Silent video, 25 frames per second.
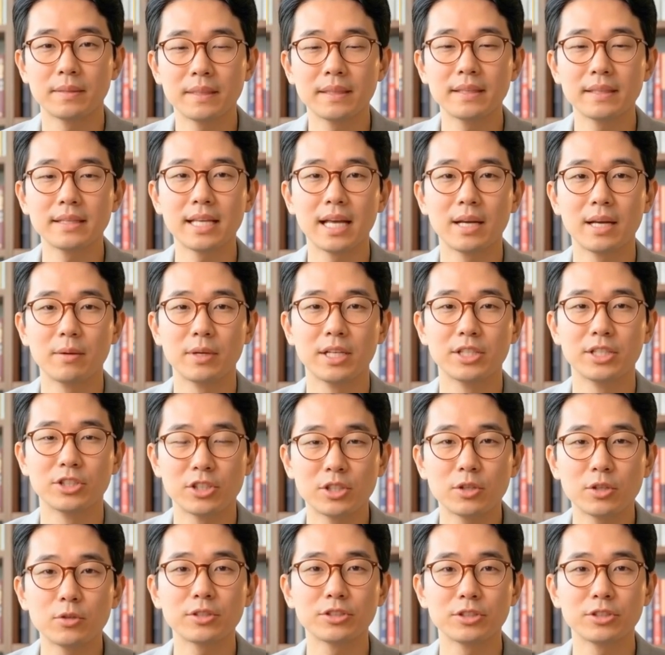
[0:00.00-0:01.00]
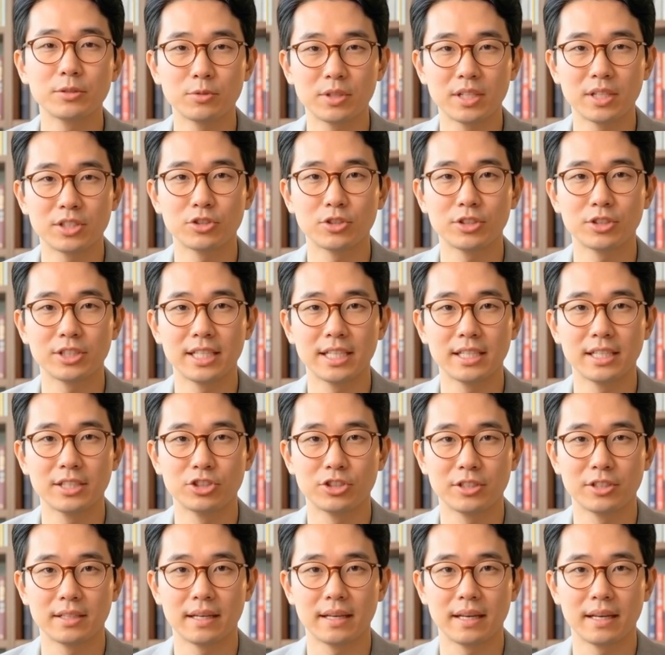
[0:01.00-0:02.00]
That ratio is the pressure
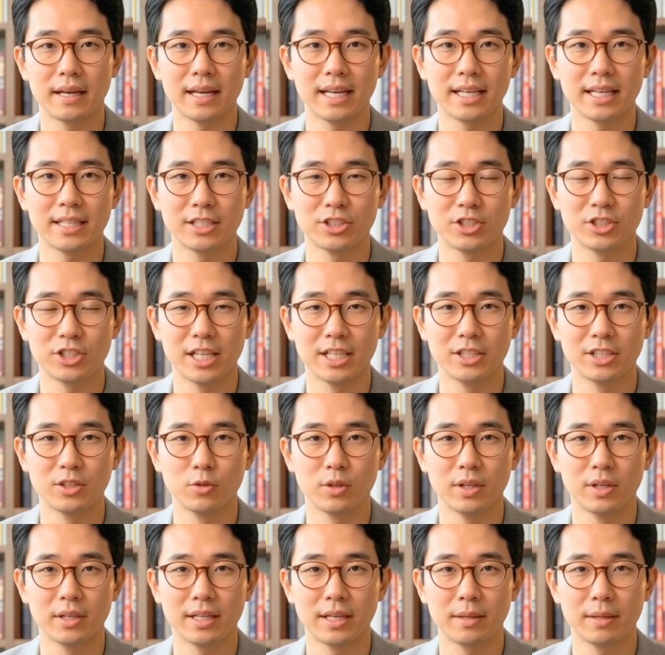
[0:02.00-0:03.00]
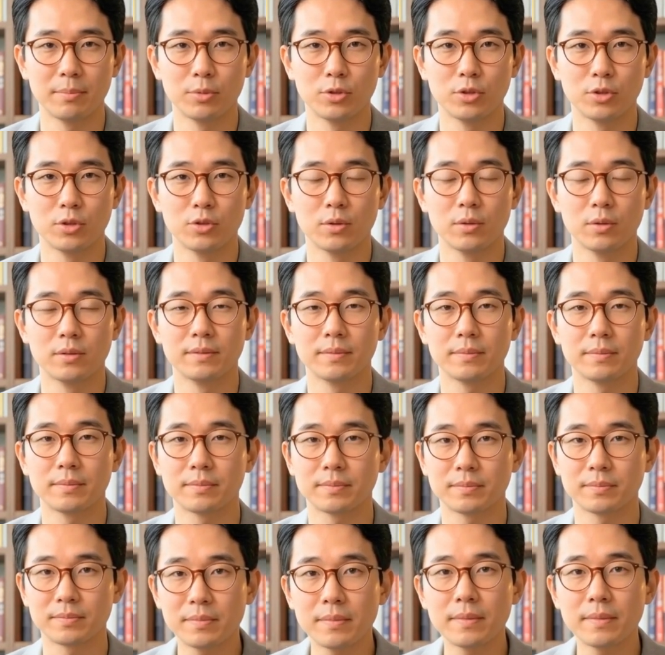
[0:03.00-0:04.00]
gauge, and in January it blew.
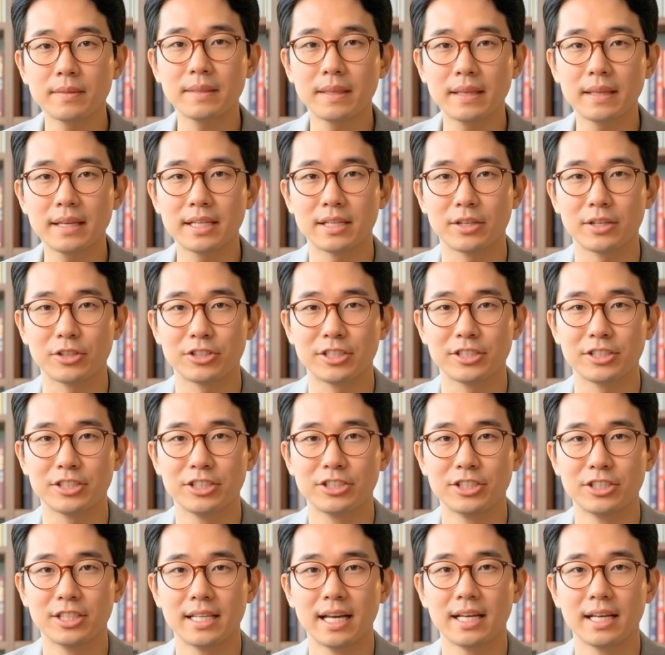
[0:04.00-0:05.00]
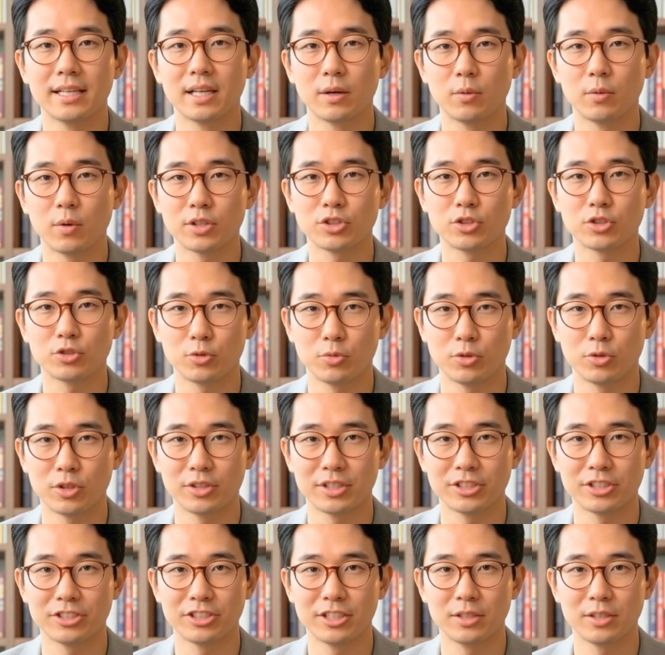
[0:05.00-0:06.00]
Here's the disconnect I want you to
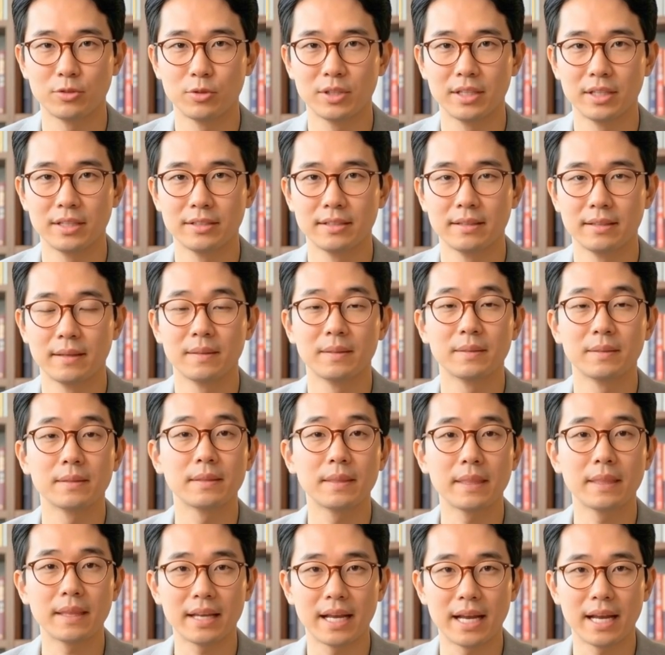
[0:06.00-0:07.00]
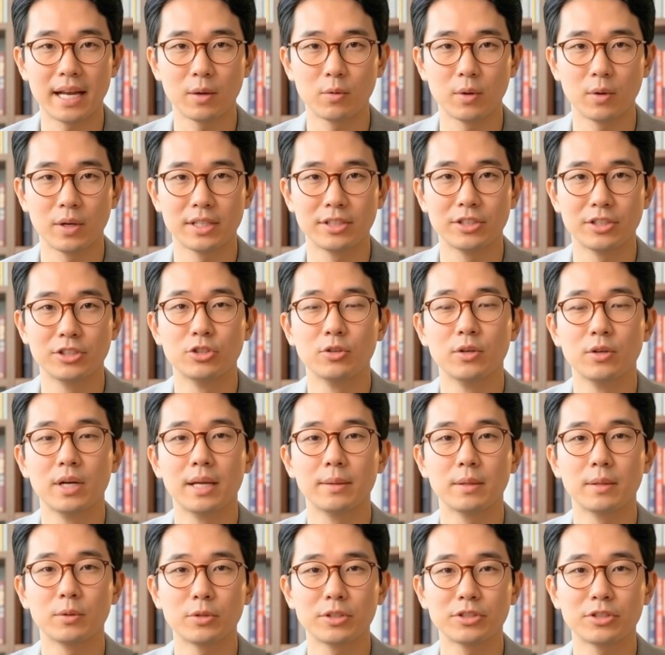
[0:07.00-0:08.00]
really sit with, and I want to
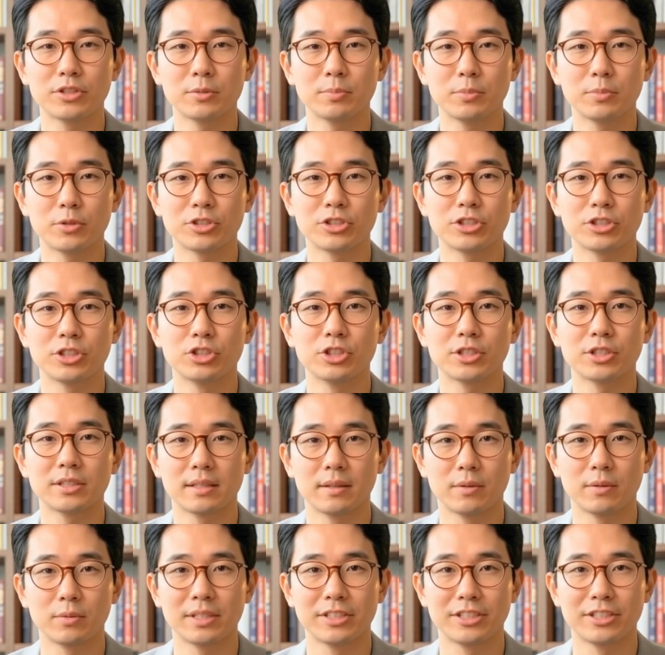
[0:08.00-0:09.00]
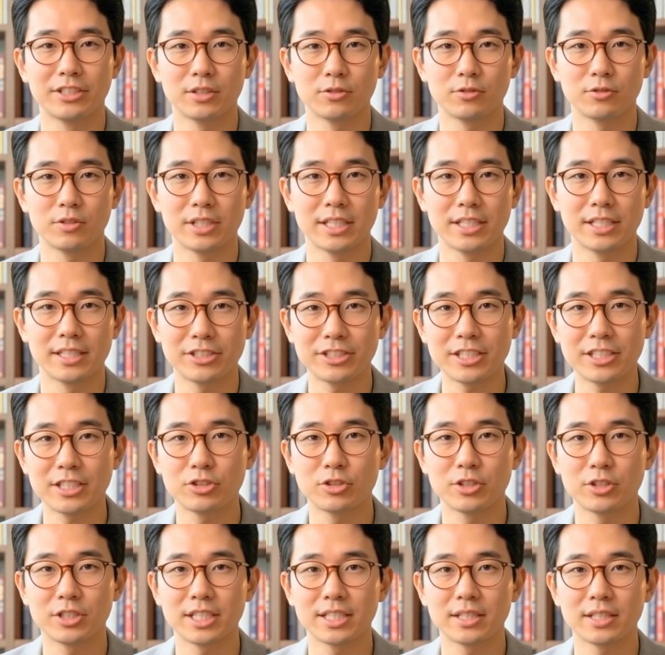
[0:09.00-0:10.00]
describe it with some precision. When silver hit its
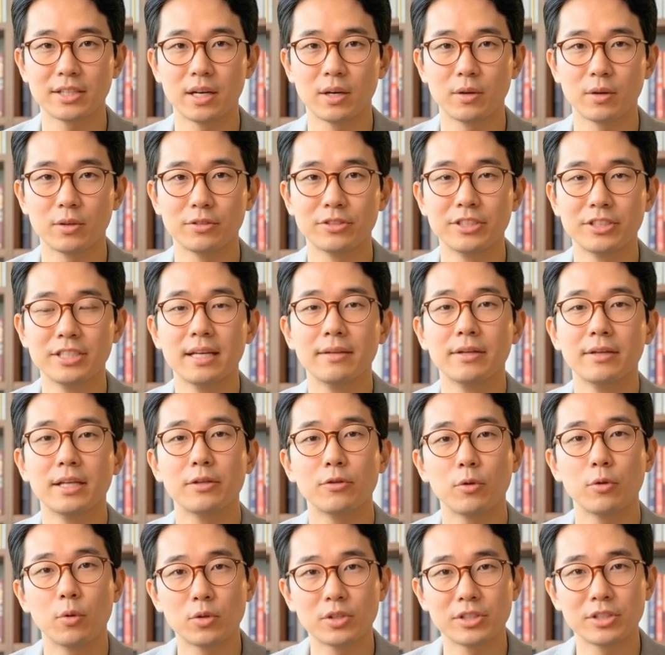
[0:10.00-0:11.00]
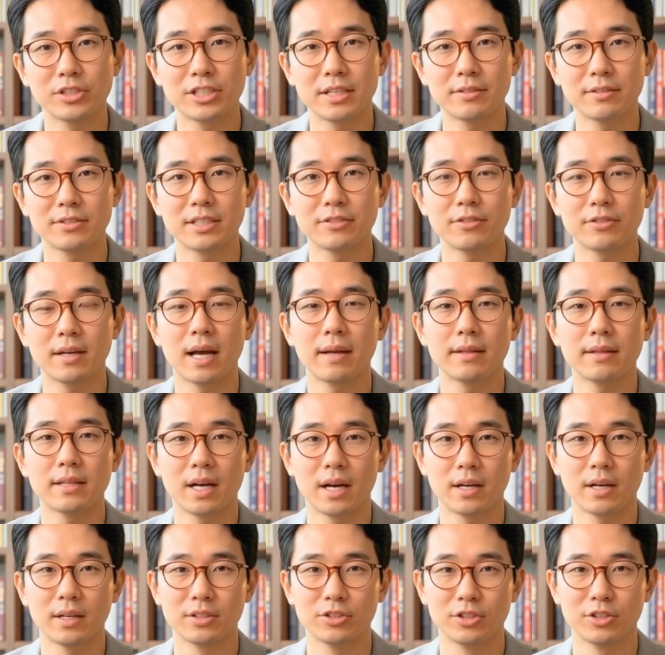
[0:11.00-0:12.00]
intraday low of $74 to
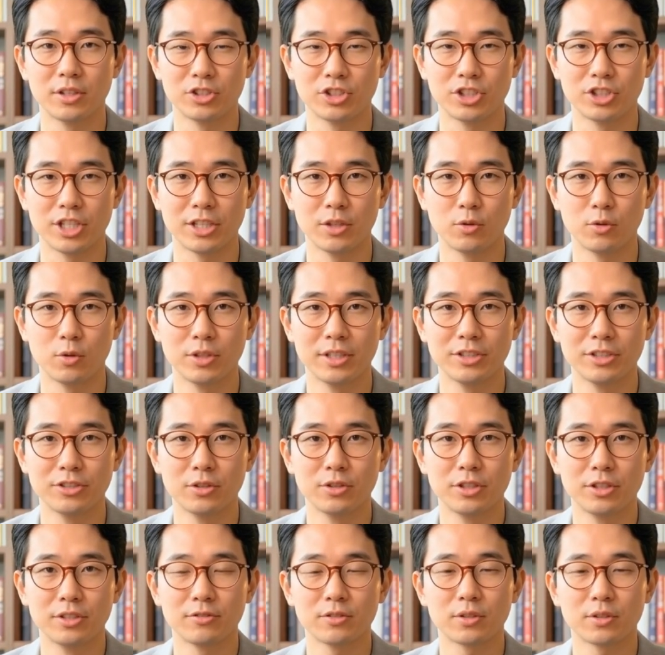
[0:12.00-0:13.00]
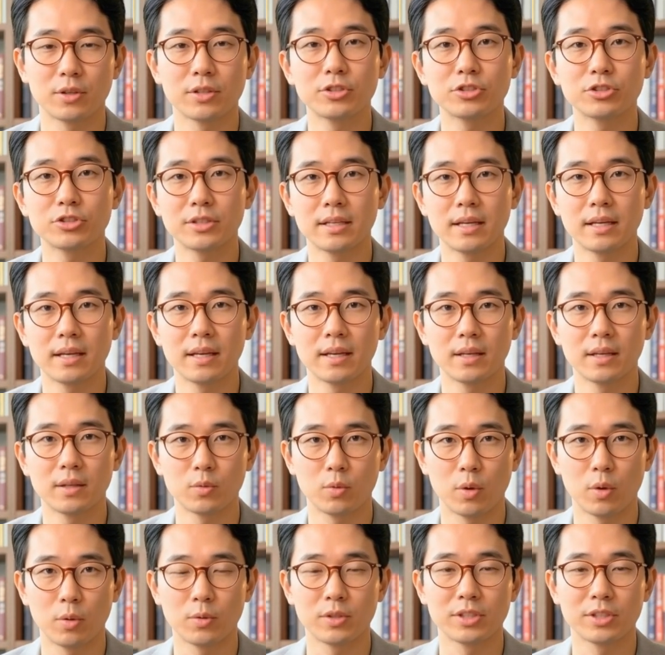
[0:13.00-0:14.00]
$75 on January 31st,
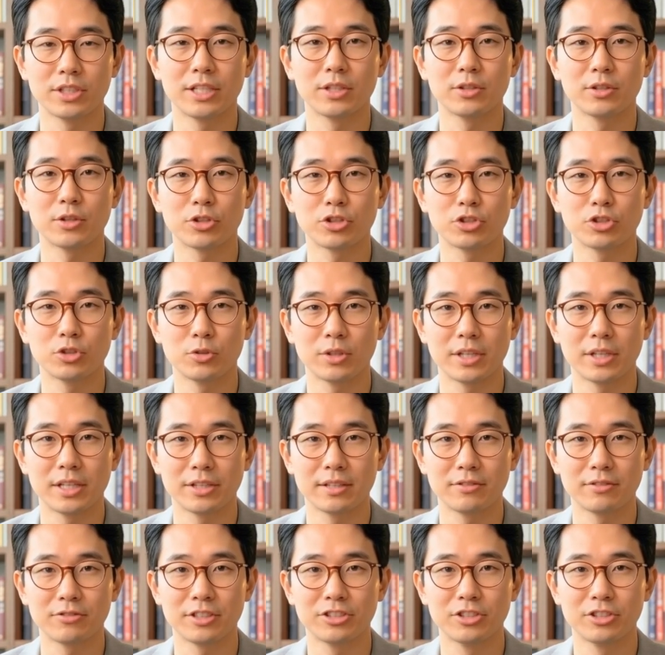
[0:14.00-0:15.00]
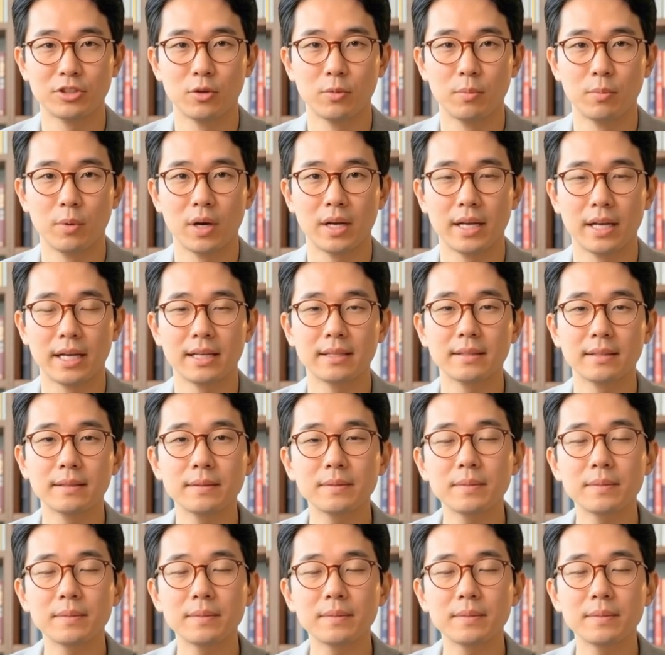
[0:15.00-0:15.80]
what were dealers doing in the physical market?